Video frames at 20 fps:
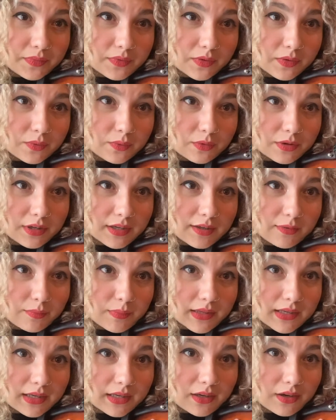We're not
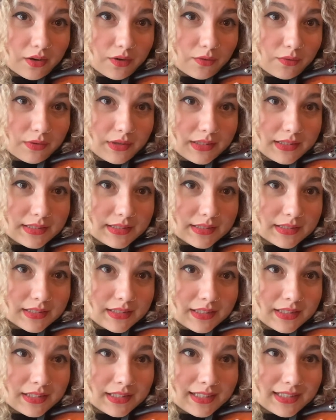bending our wrist,
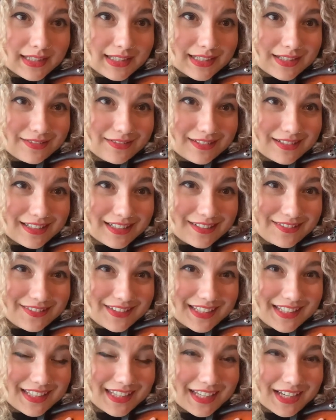and we're not
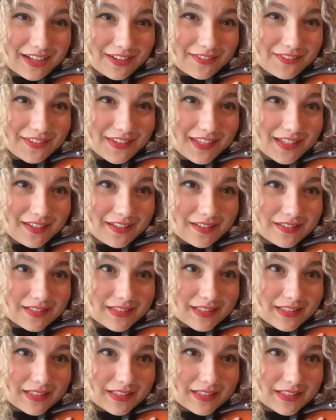wiggling our fingers.